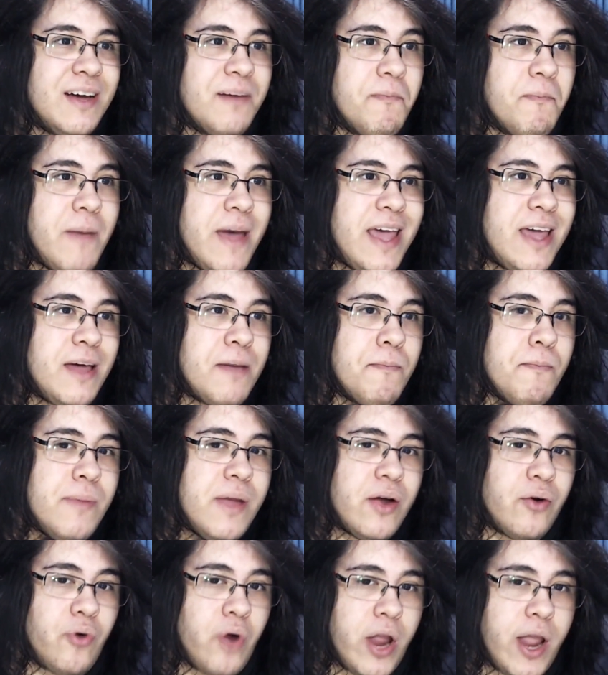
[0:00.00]
make
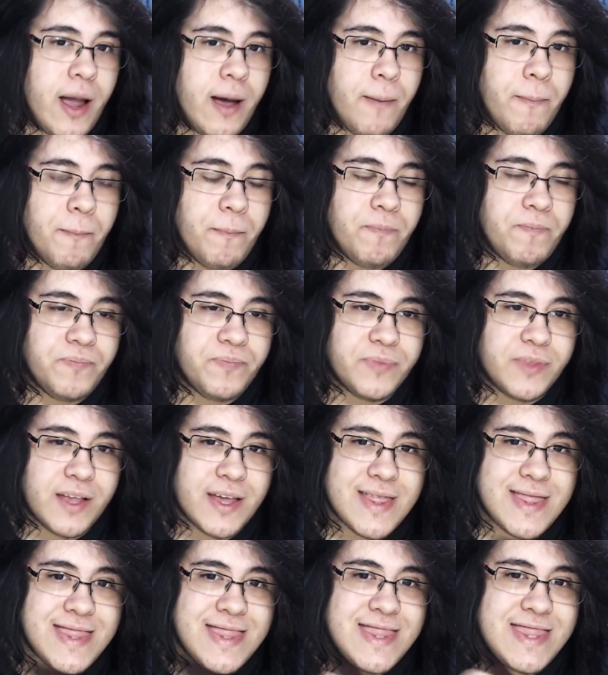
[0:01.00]
Miriam
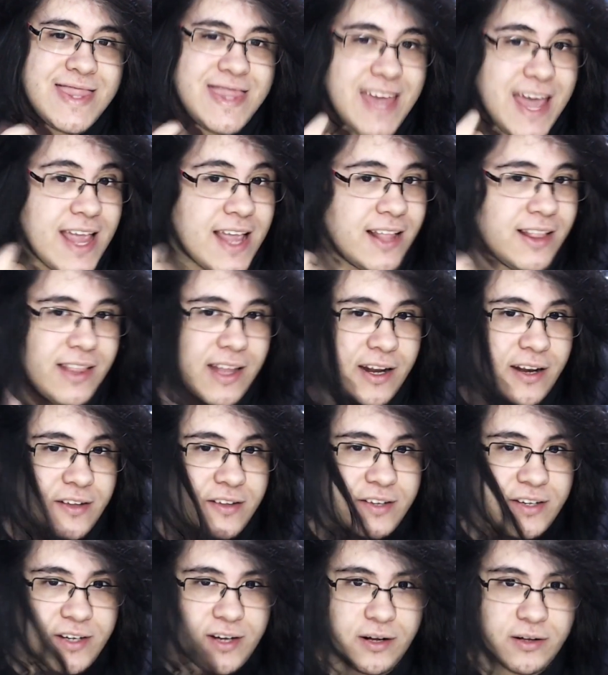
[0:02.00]
think that
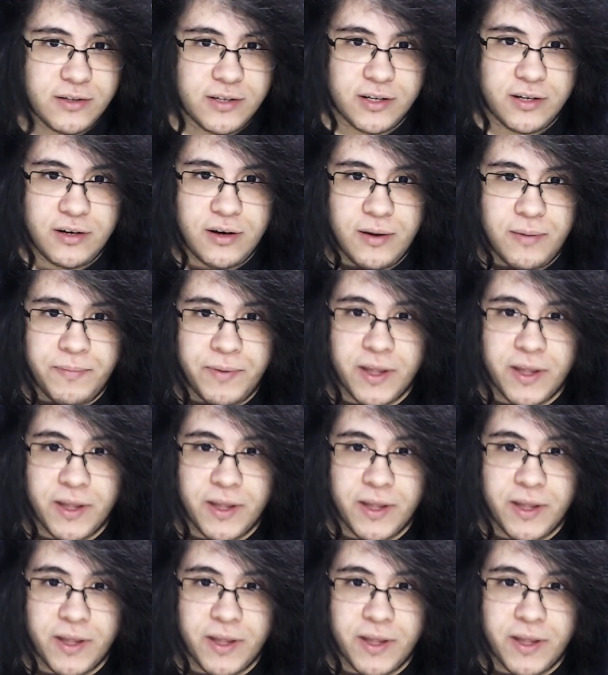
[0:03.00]
it's Chilton?